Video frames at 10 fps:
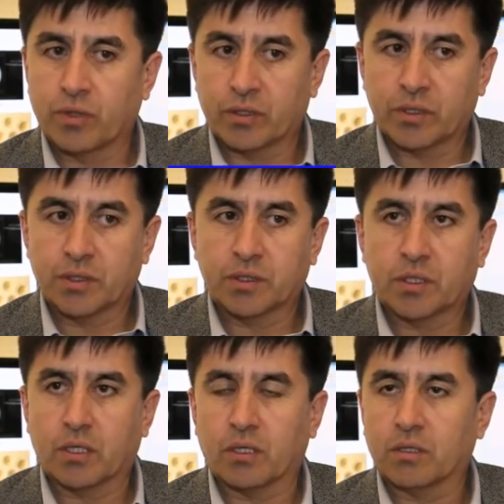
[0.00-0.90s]
by
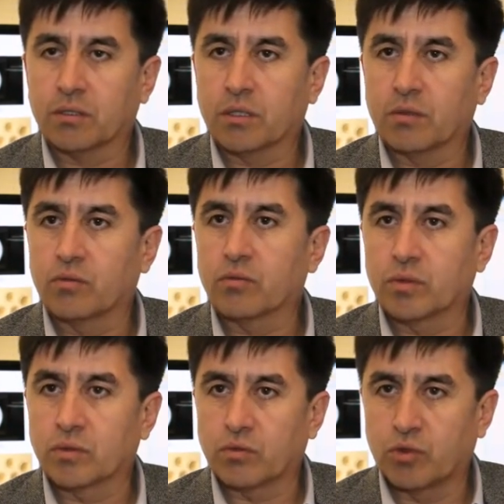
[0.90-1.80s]
this, the
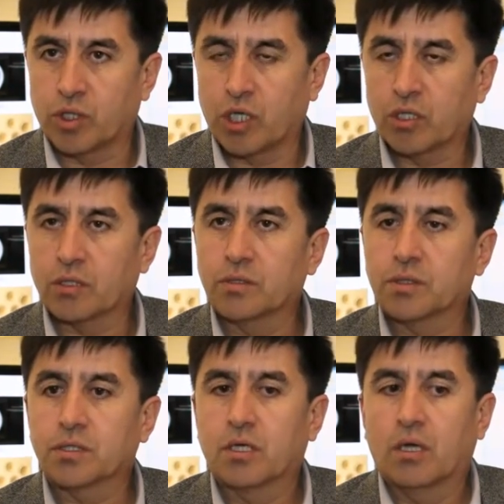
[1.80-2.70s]

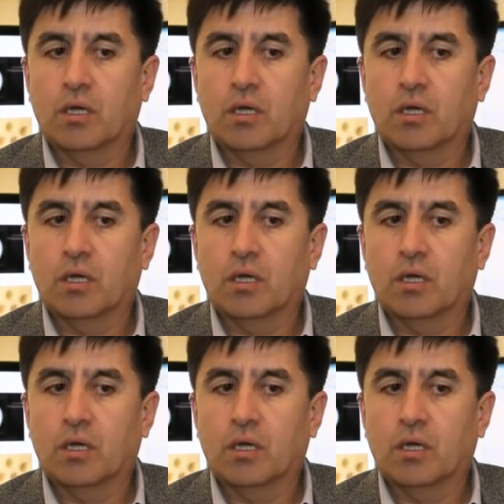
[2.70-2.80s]
mutations.